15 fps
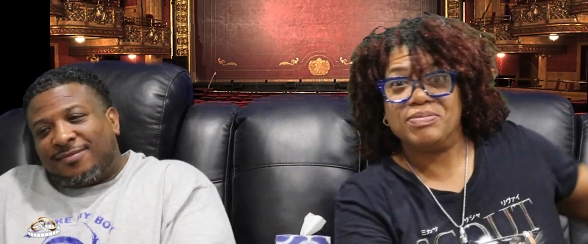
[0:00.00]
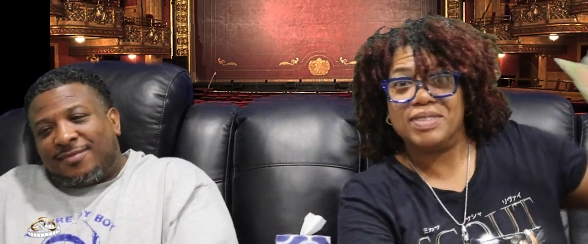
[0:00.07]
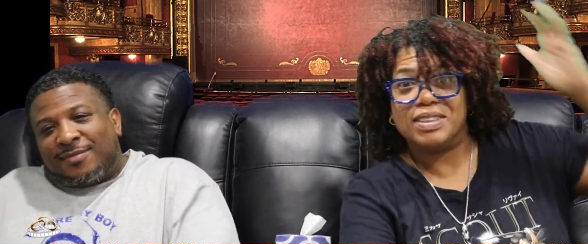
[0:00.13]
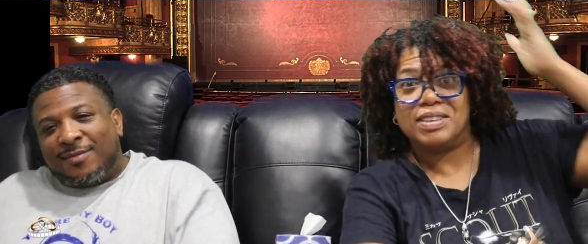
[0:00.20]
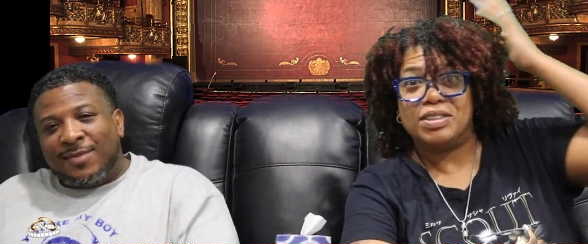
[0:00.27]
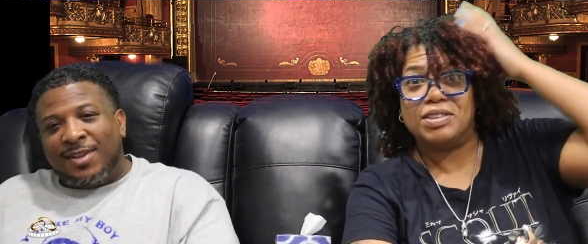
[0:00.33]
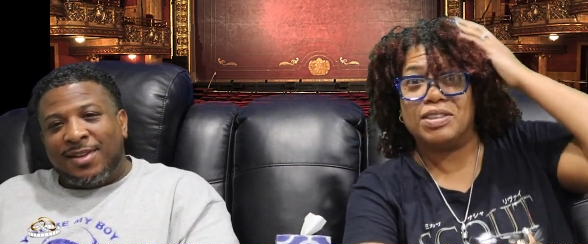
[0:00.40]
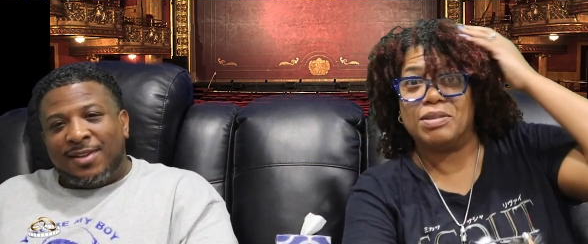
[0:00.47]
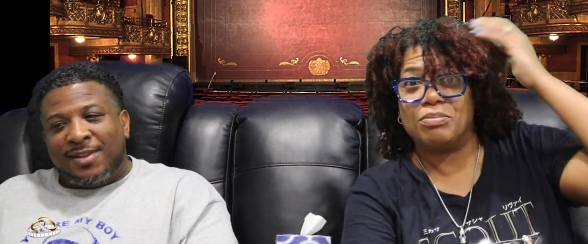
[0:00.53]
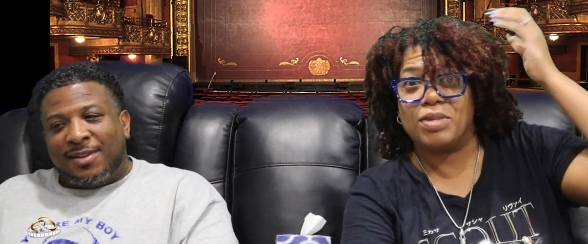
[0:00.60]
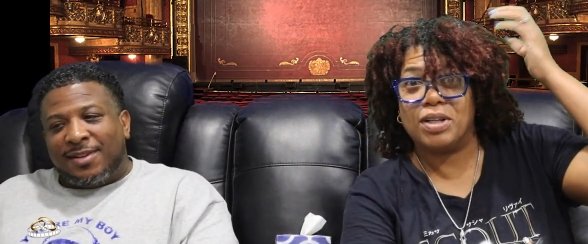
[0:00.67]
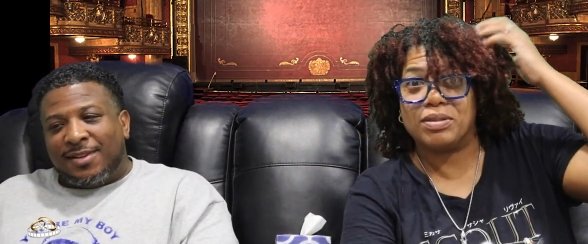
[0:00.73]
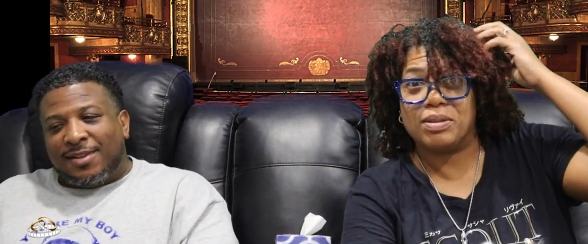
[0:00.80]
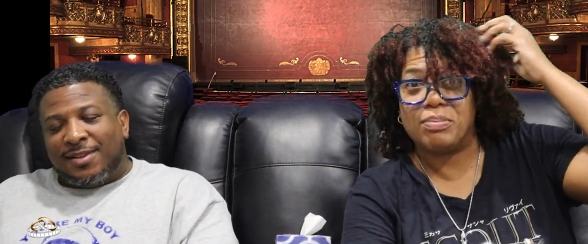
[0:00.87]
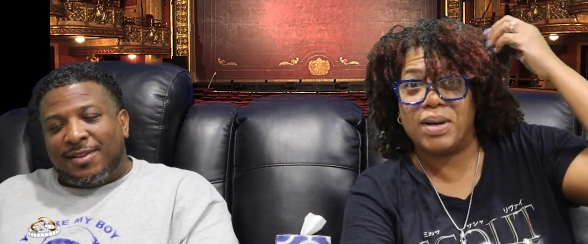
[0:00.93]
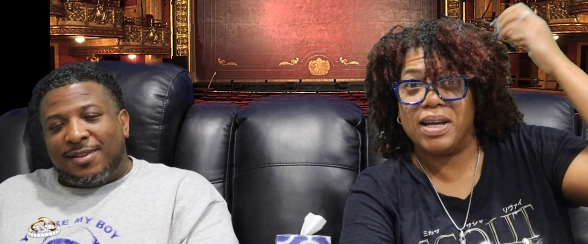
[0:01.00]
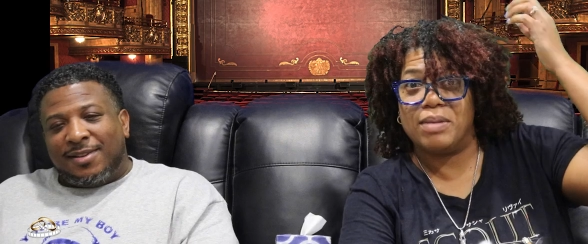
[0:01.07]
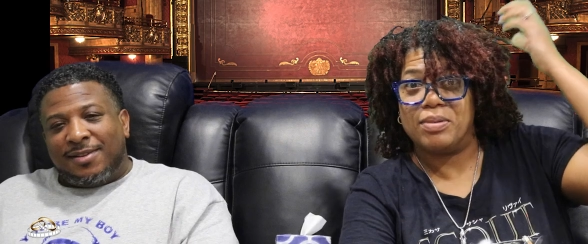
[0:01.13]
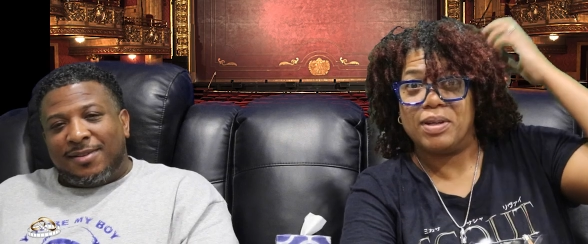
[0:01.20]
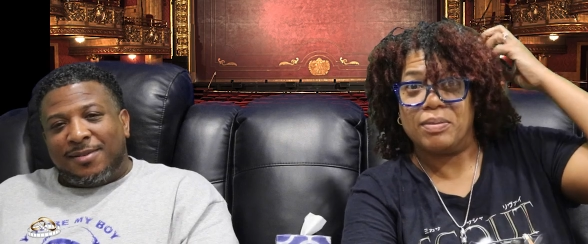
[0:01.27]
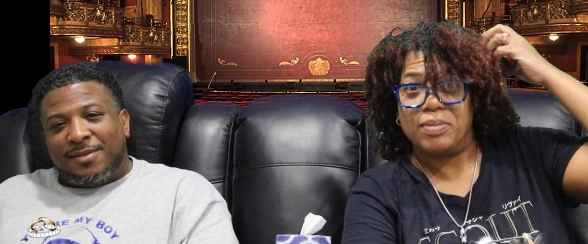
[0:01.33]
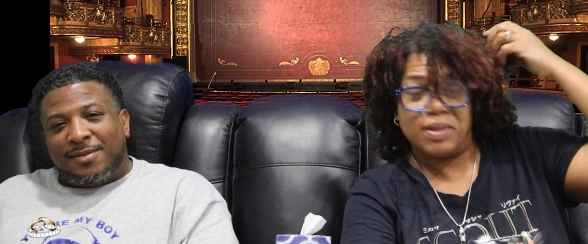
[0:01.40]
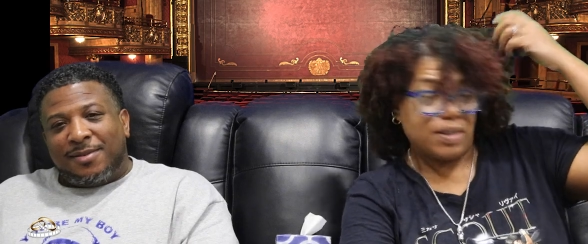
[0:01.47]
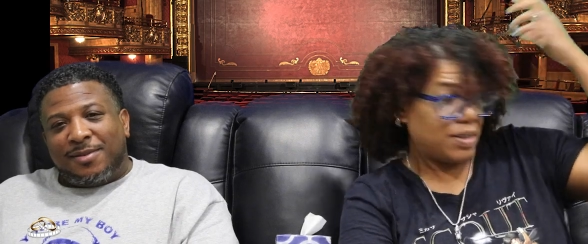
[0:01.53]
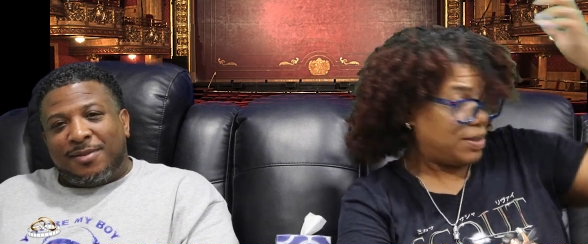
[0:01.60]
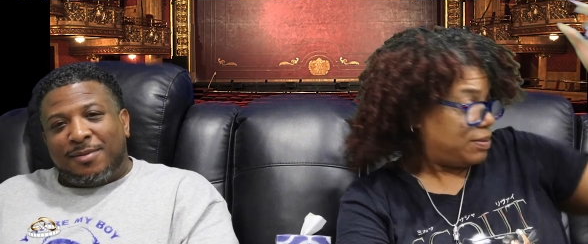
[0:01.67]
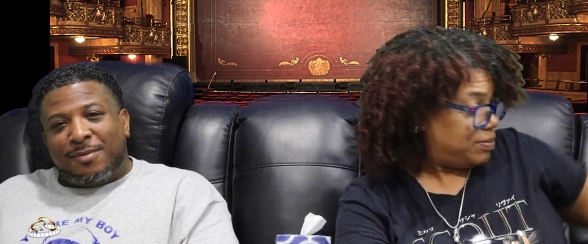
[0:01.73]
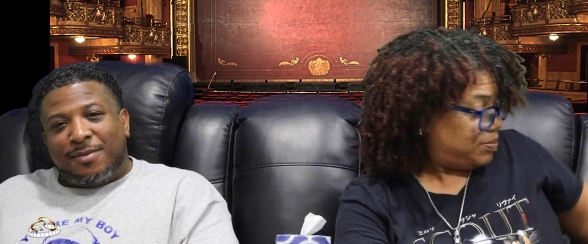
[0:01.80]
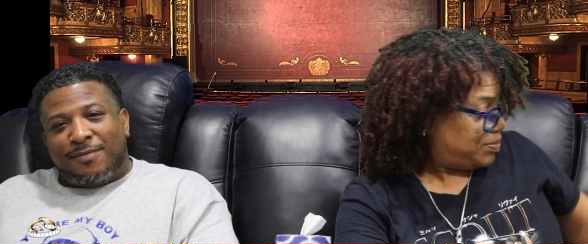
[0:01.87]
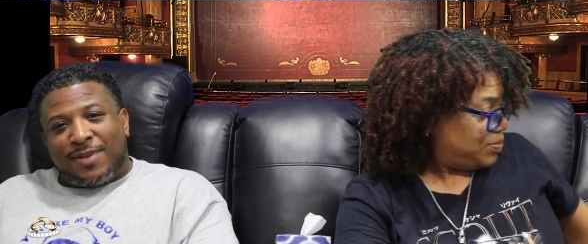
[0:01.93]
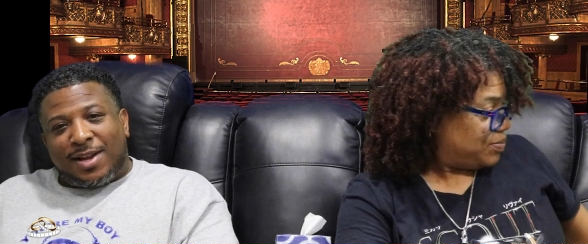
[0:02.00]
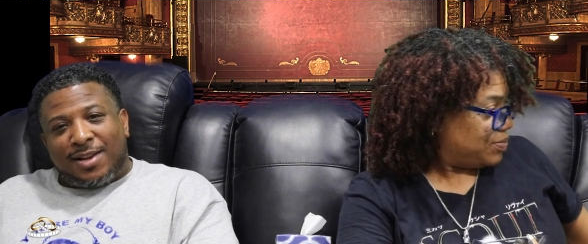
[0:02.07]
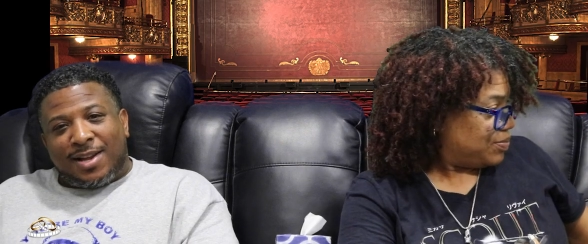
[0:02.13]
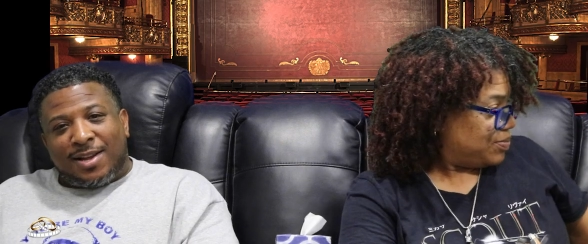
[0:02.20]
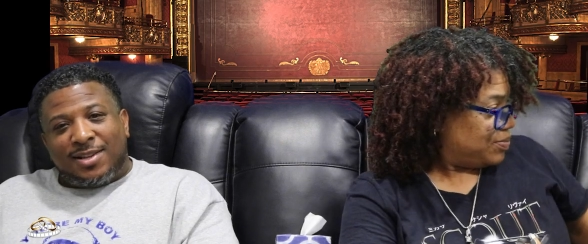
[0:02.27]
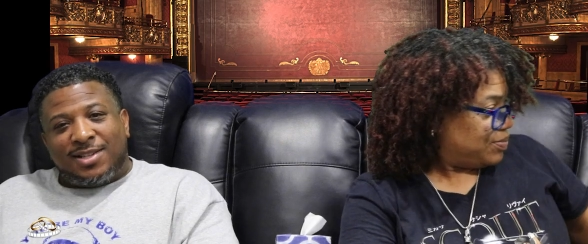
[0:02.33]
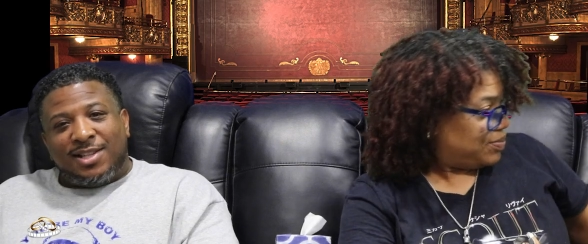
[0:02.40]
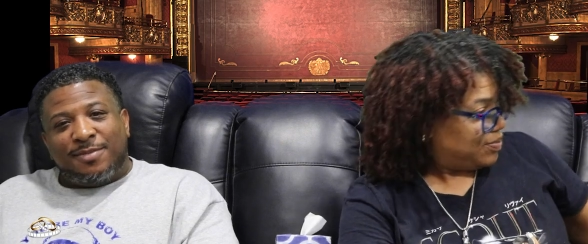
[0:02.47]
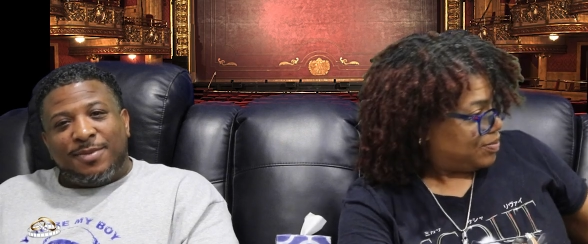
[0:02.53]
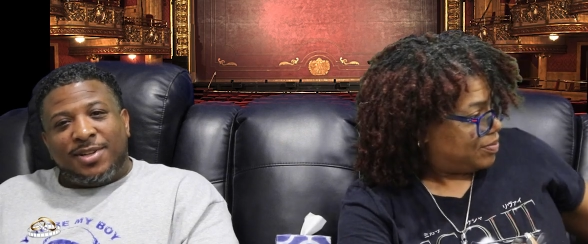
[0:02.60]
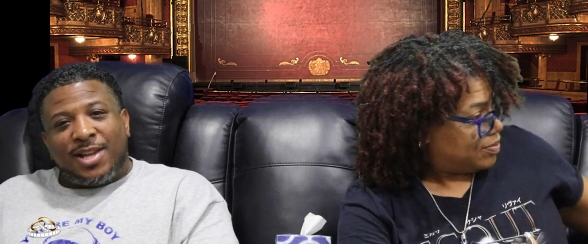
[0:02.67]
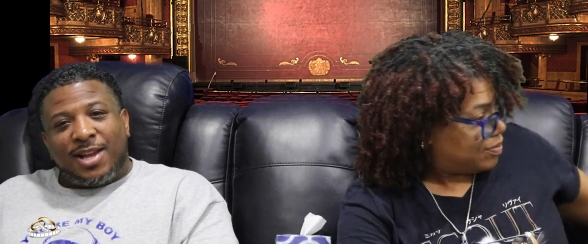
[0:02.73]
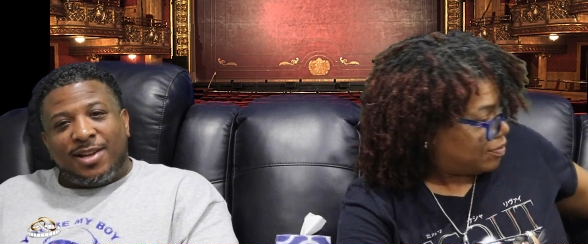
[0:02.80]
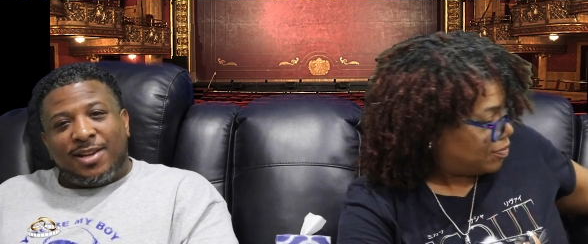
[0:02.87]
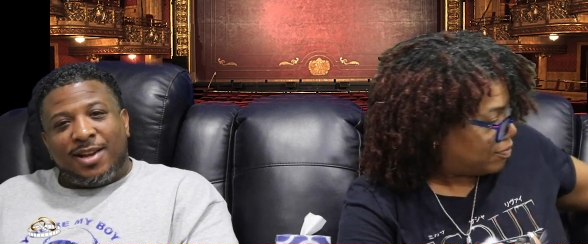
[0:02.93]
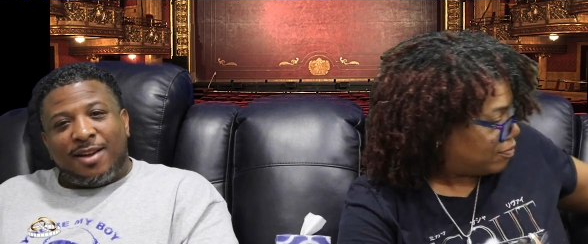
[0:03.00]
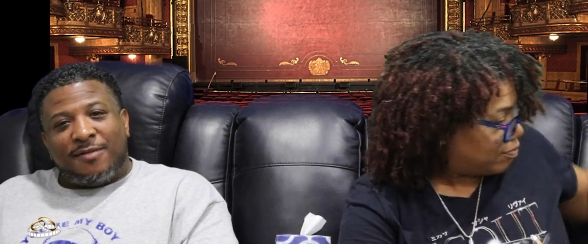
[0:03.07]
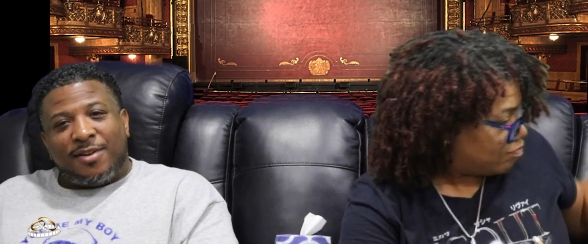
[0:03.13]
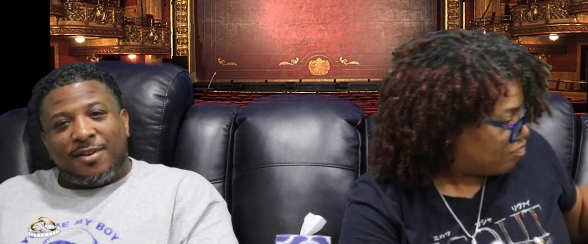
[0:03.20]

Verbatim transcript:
Speaker 1: since you done brought the baby up in here.
Speaker 2: We found out she's been taking care of